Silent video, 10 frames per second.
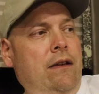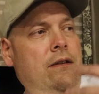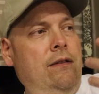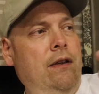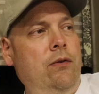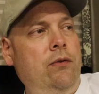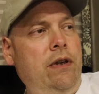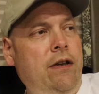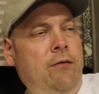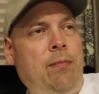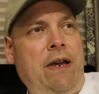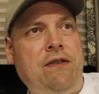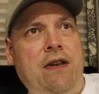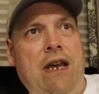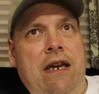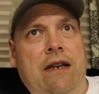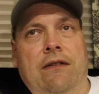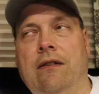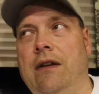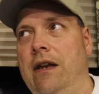So if by
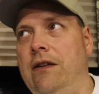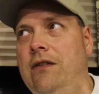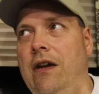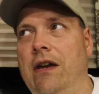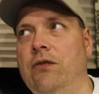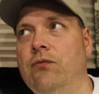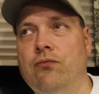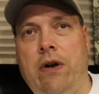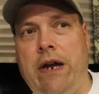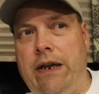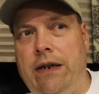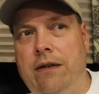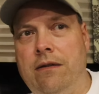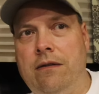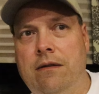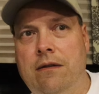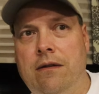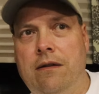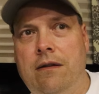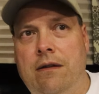chance it does rain,
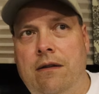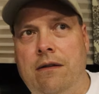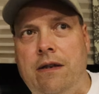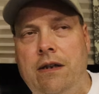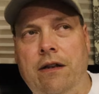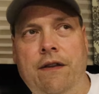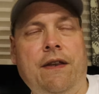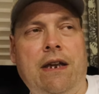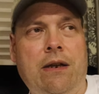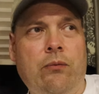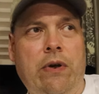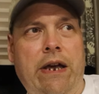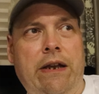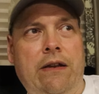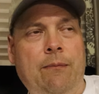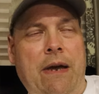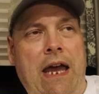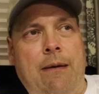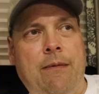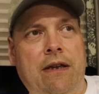then the only thing getting wet is my
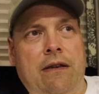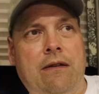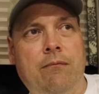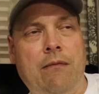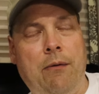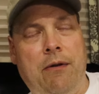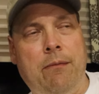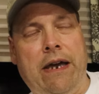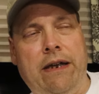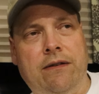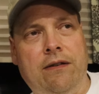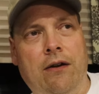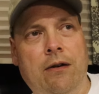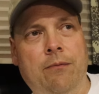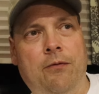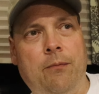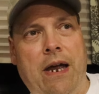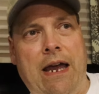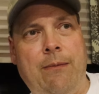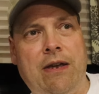hammock, I mean my tarp for
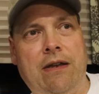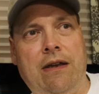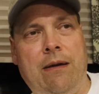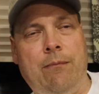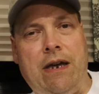my hammock, and